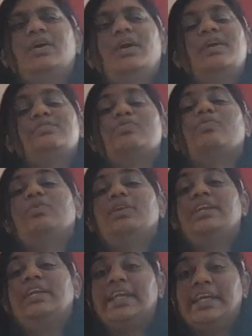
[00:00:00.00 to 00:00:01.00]
has all
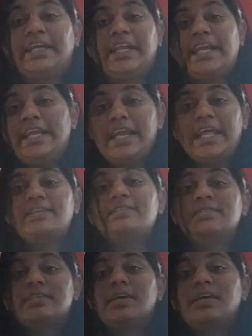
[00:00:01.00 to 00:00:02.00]
greenlands,
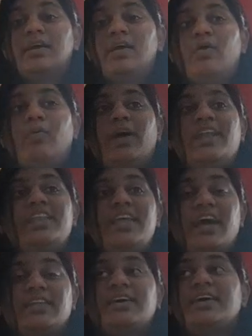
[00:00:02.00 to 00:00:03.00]
while the
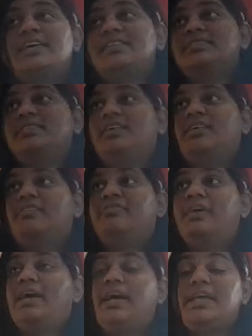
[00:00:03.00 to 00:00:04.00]
other has
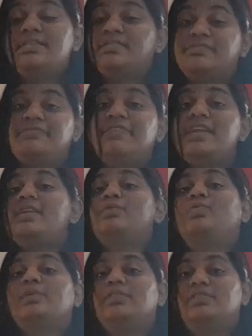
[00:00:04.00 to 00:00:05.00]
is
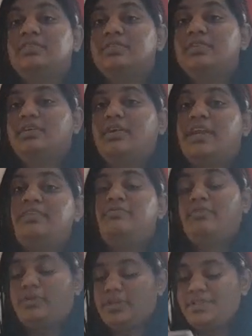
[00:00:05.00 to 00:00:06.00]
filled with
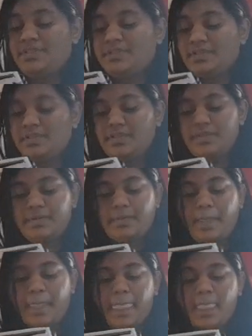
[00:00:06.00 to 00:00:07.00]
rainforests.
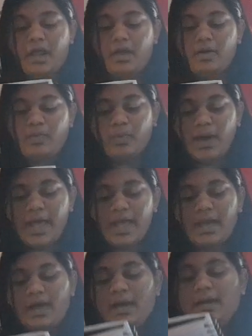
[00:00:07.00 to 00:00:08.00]

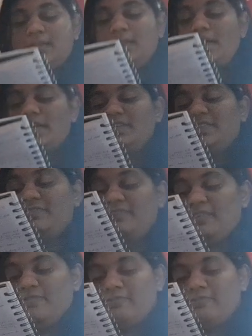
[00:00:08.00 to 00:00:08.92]
Why are there different